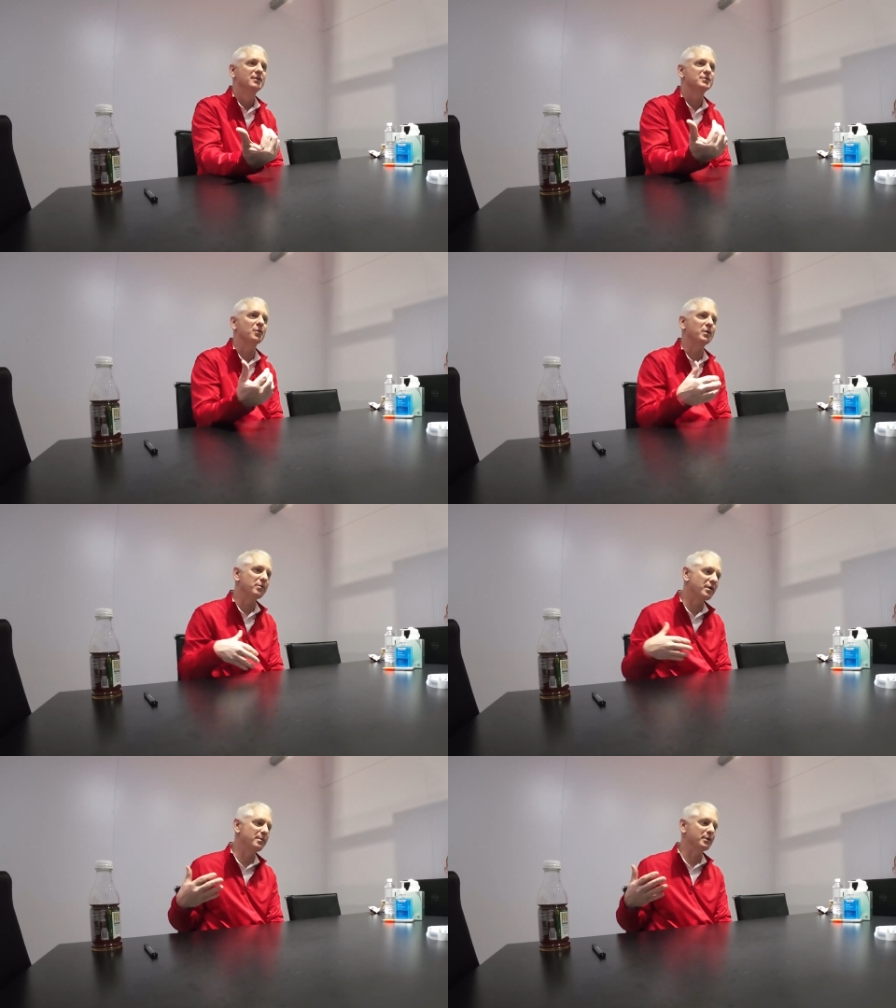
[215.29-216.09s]
So we
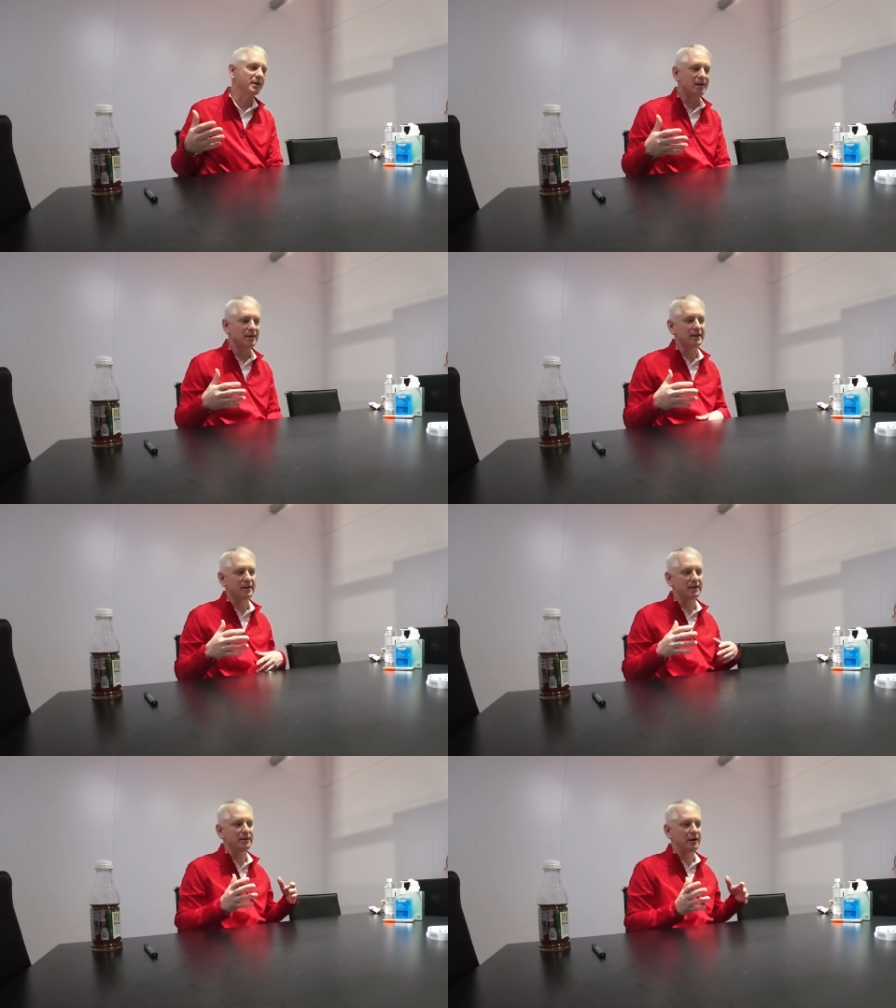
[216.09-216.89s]
were able to kind of
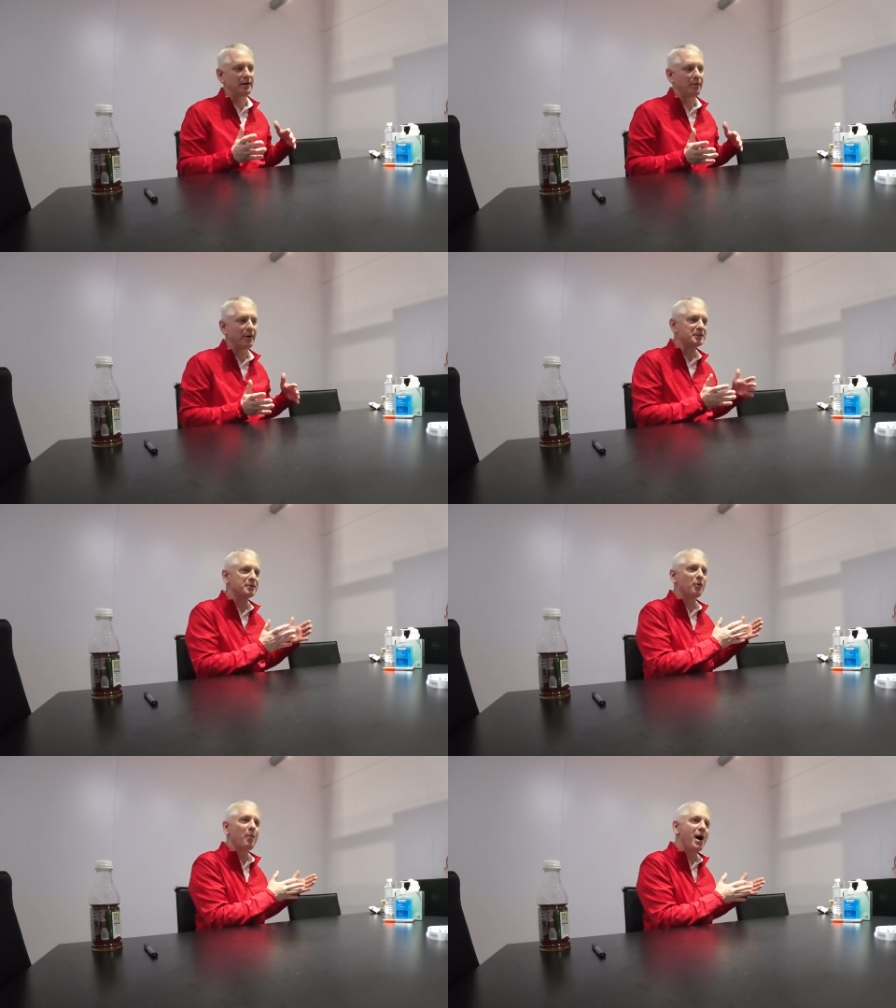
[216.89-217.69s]
like in a
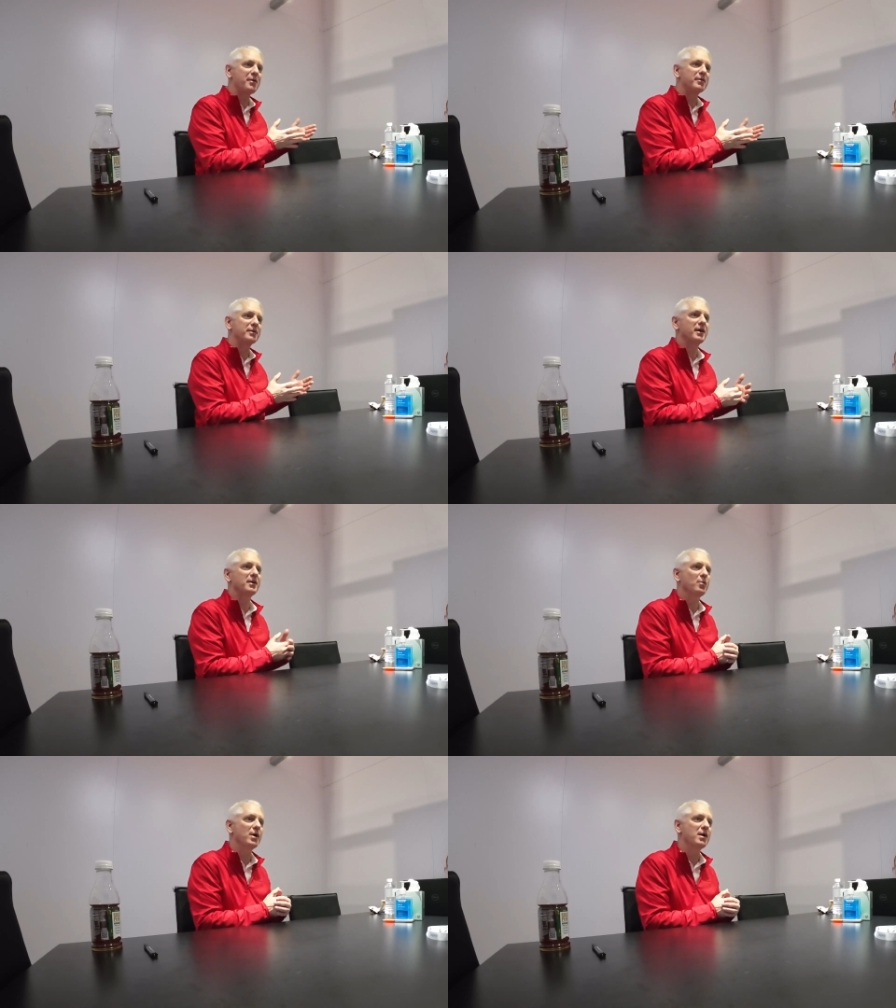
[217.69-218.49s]
retro modern
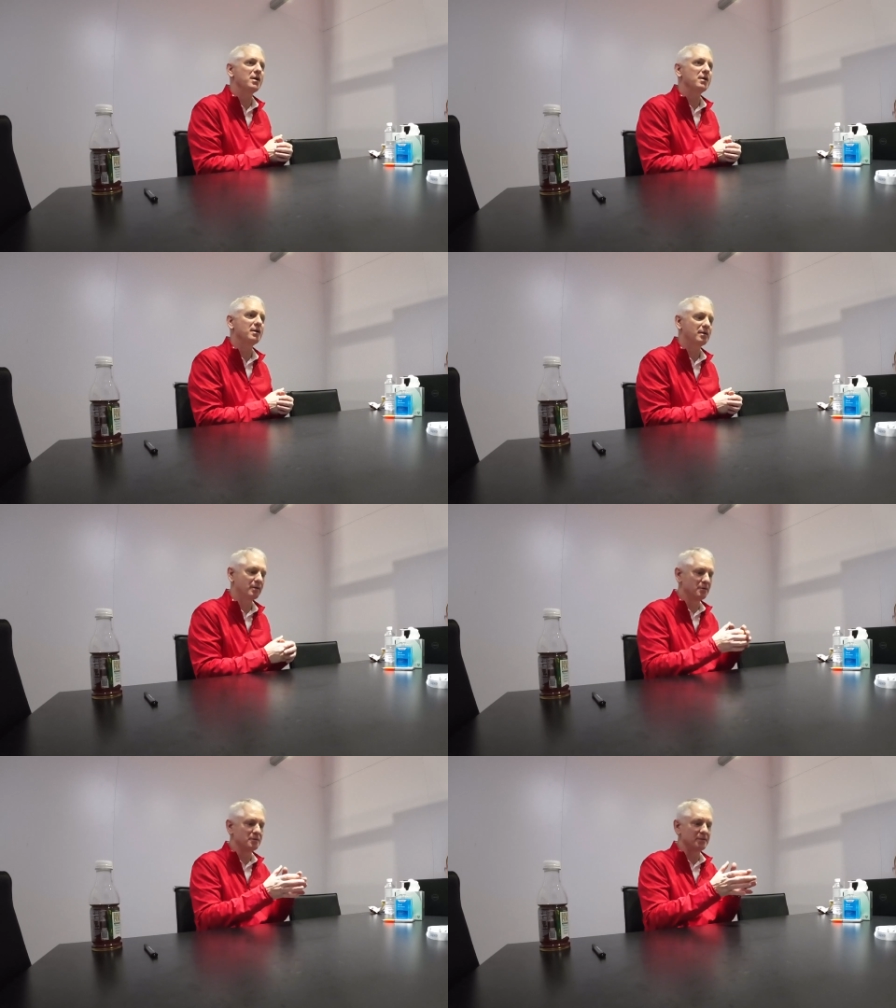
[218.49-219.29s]
kind of way
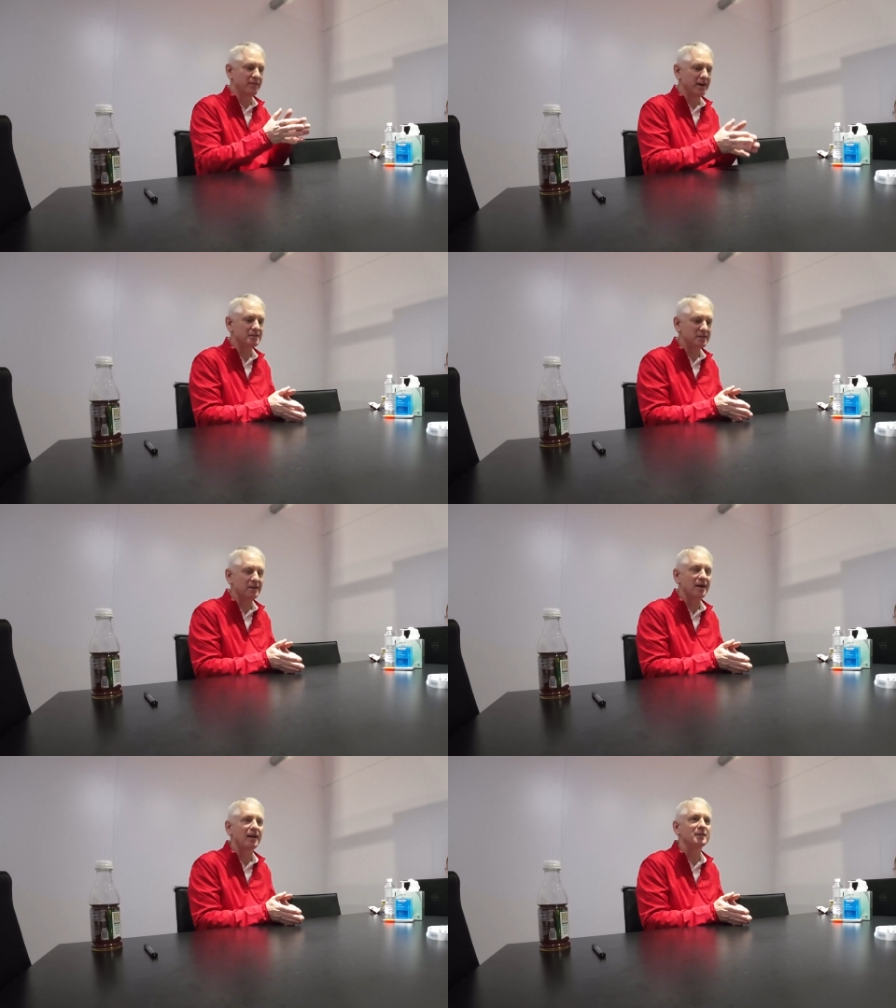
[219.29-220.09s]
use advanced
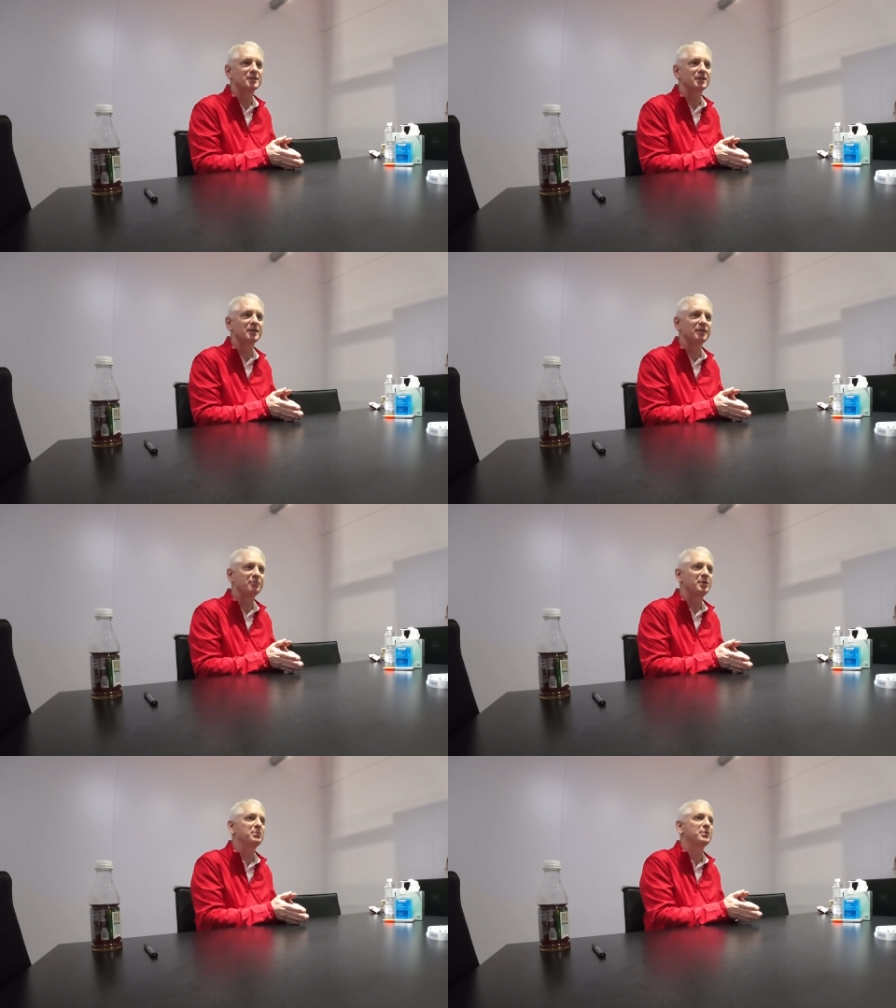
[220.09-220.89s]
technology to
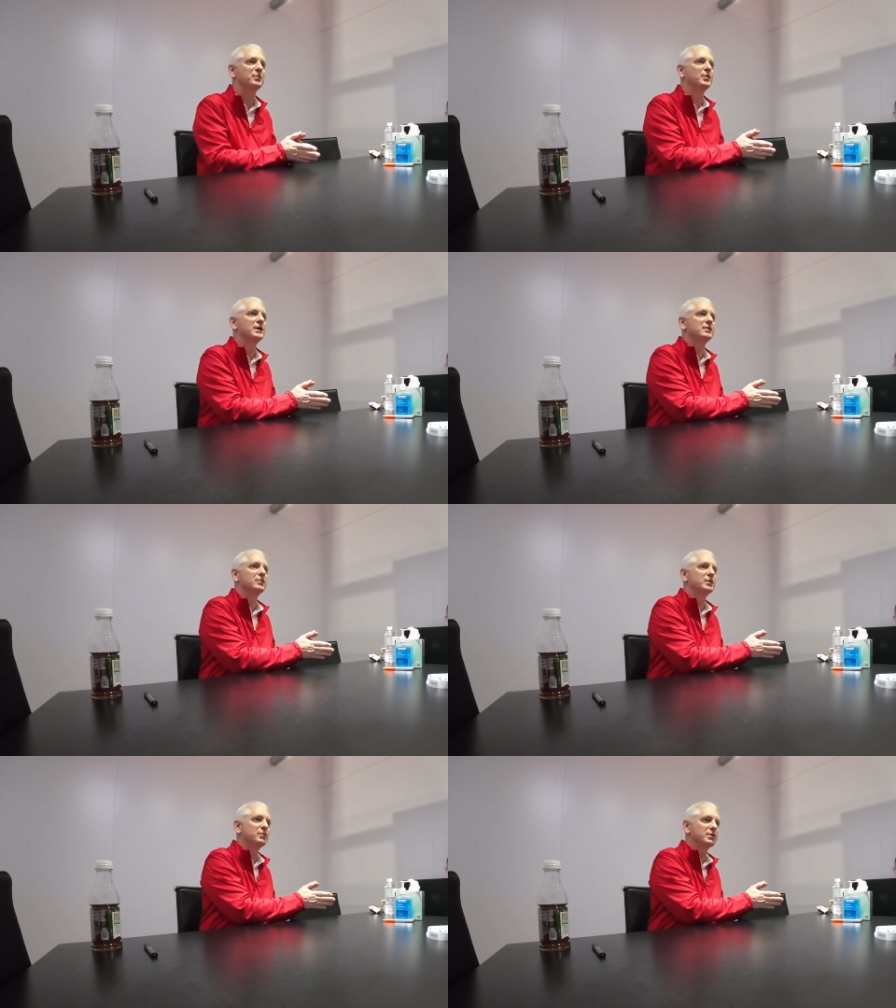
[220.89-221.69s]
give people what
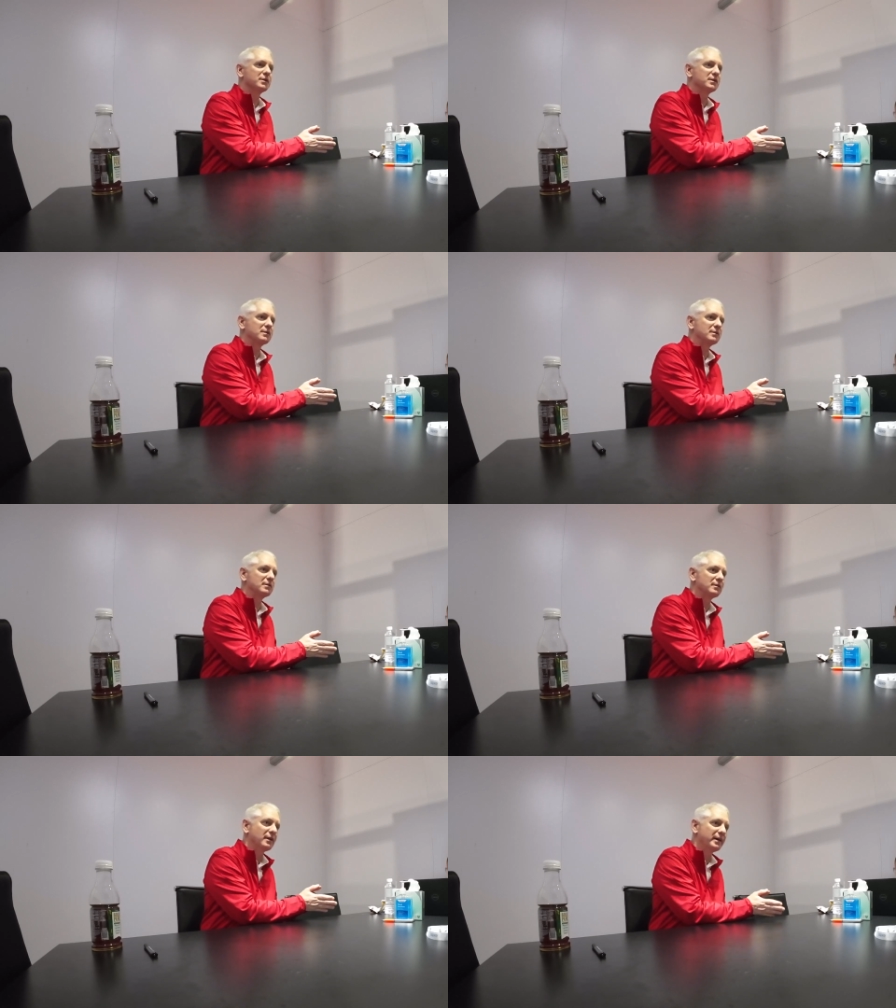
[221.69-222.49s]
we really
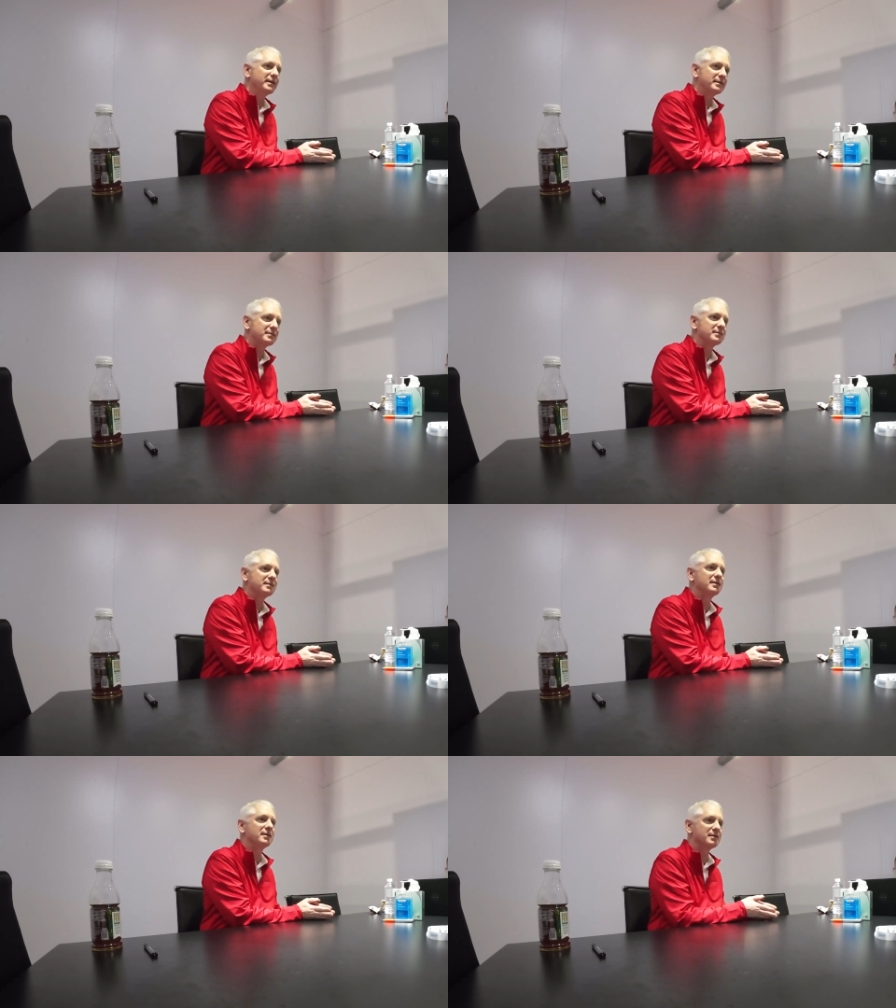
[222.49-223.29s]
liked
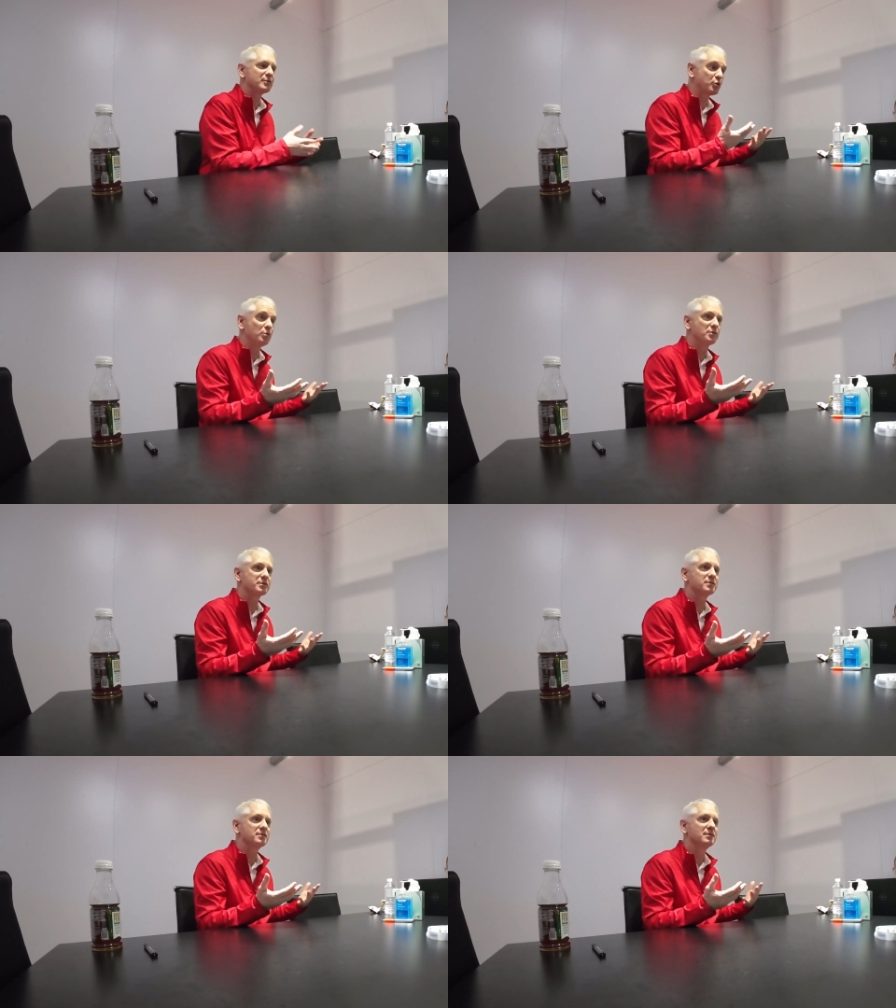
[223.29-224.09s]
in tools.